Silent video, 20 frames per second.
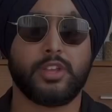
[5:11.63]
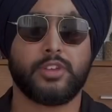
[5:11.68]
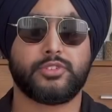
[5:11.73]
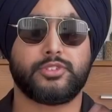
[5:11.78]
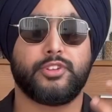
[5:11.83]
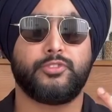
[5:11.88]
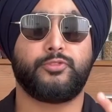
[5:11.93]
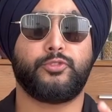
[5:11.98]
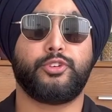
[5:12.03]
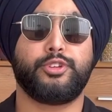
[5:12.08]
So
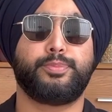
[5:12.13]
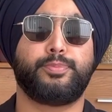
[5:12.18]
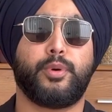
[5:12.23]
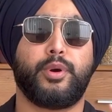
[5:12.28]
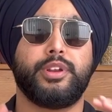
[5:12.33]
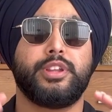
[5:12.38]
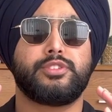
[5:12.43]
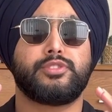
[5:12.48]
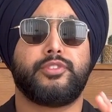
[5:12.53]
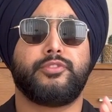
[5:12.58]
the fourth
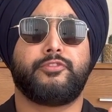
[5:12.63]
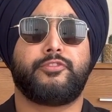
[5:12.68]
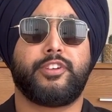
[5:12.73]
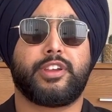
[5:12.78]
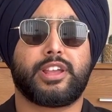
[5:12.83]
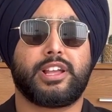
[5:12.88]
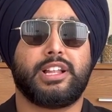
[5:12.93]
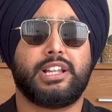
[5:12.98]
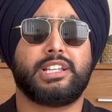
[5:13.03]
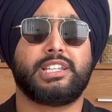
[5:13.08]
point is on
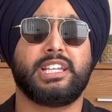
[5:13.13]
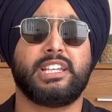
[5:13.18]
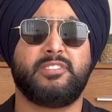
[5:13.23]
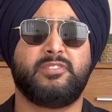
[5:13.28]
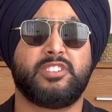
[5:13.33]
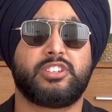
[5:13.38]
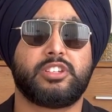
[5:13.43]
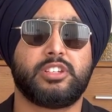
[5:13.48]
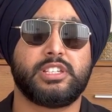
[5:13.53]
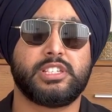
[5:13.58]
faculty,
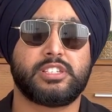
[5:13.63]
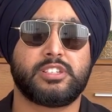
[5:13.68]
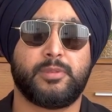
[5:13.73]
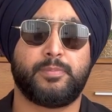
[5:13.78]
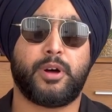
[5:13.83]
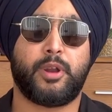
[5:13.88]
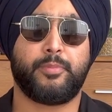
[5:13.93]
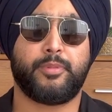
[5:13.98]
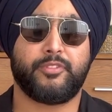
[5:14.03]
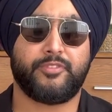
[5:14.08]
which is
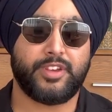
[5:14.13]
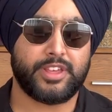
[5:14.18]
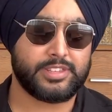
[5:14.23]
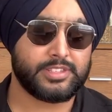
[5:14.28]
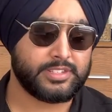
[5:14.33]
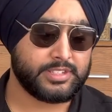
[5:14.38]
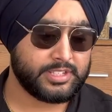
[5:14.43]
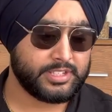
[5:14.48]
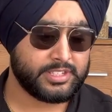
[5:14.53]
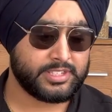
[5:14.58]
about
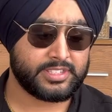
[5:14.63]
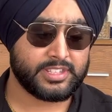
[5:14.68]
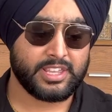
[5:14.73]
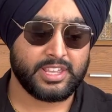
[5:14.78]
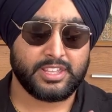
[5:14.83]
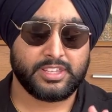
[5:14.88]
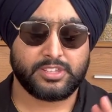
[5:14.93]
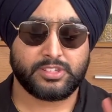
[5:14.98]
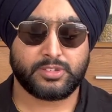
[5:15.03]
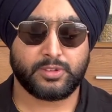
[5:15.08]
professors.
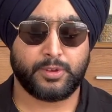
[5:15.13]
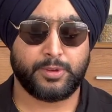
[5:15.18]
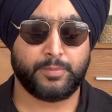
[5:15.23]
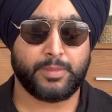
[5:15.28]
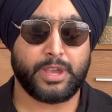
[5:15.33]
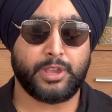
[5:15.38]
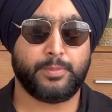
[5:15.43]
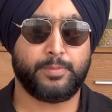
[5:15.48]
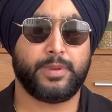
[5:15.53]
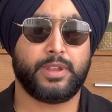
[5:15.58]
So in
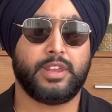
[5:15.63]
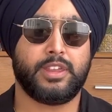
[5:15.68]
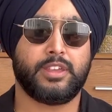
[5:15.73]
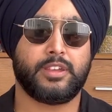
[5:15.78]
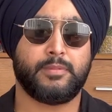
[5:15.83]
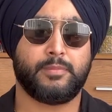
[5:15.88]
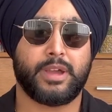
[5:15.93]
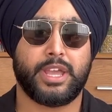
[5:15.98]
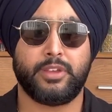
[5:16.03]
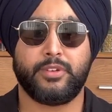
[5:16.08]
my
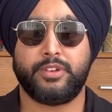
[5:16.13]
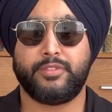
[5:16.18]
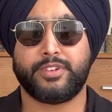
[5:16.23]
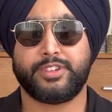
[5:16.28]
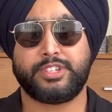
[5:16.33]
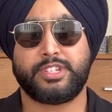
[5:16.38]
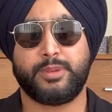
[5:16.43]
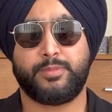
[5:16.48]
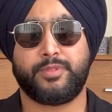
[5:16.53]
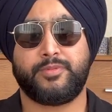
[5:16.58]
opinion, my
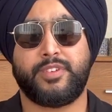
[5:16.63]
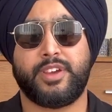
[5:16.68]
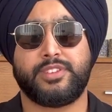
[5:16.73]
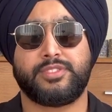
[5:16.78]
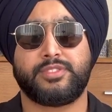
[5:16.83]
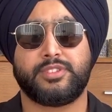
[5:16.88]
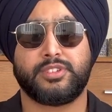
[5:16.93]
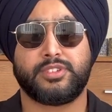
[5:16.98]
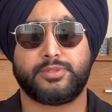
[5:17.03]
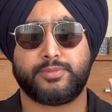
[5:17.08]
university
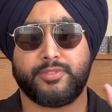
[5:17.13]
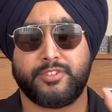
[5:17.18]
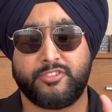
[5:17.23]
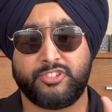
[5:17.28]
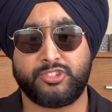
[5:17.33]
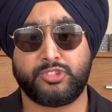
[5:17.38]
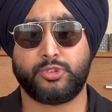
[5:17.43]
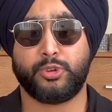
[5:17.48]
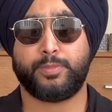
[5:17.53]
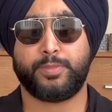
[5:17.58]
professors were
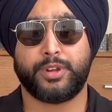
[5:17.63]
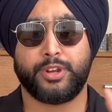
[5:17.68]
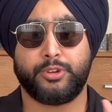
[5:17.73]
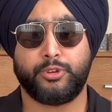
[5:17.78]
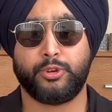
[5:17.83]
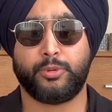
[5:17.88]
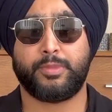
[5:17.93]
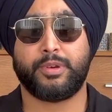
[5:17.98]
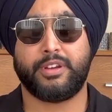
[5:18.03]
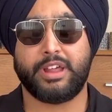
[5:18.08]
super
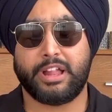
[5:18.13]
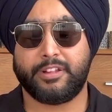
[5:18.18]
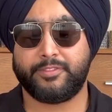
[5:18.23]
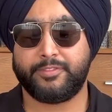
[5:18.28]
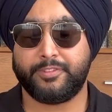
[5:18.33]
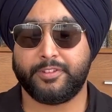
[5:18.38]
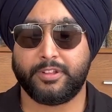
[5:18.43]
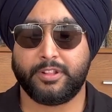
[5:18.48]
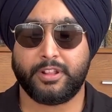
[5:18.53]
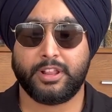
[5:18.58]
duper
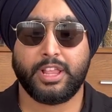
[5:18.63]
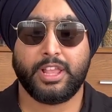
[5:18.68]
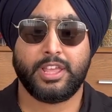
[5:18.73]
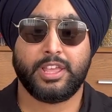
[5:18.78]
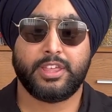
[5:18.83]
helpful.